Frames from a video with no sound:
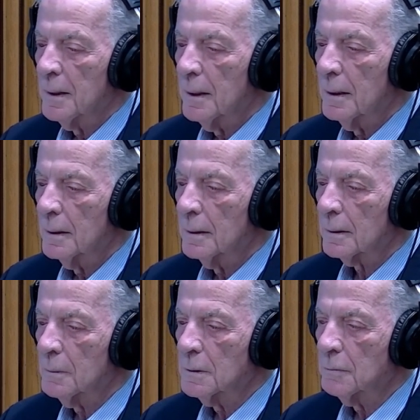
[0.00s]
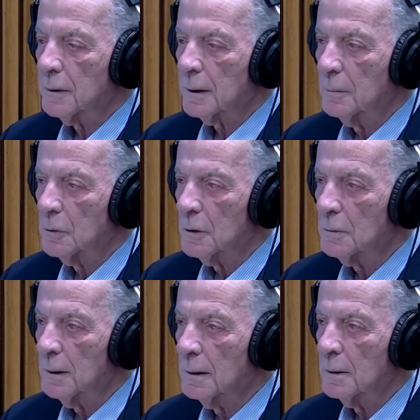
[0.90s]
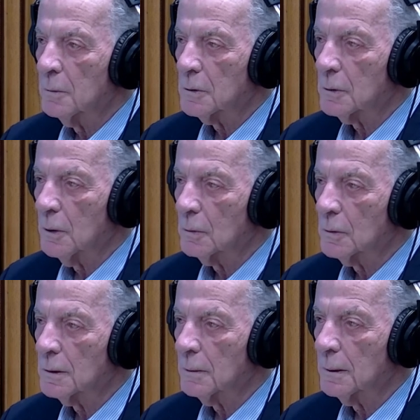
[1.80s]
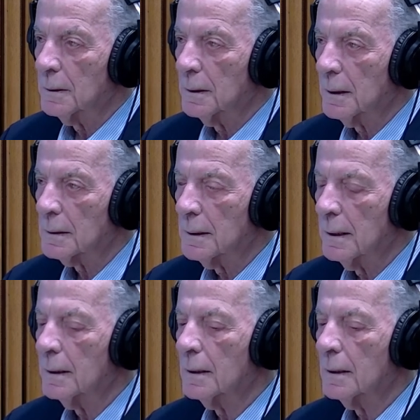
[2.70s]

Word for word: And Christopher came to Israel and he was to go to Syria the next day.